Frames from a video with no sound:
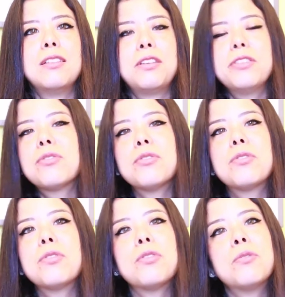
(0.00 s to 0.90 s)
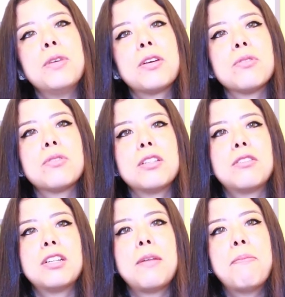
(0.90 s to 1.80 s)
This could, could be
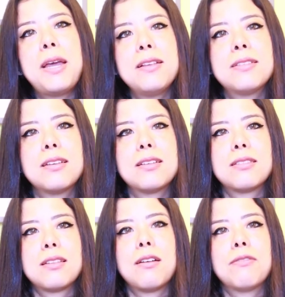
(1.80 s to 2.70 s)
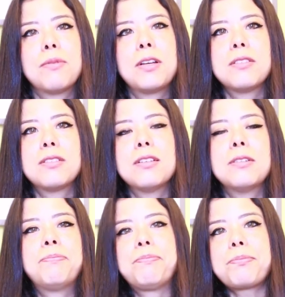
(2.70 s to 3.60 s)
considered the basic stuff because
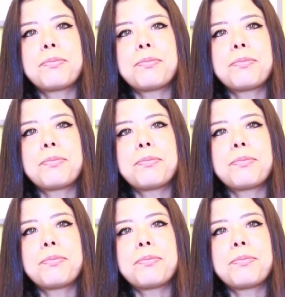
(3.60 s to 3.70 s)
uh,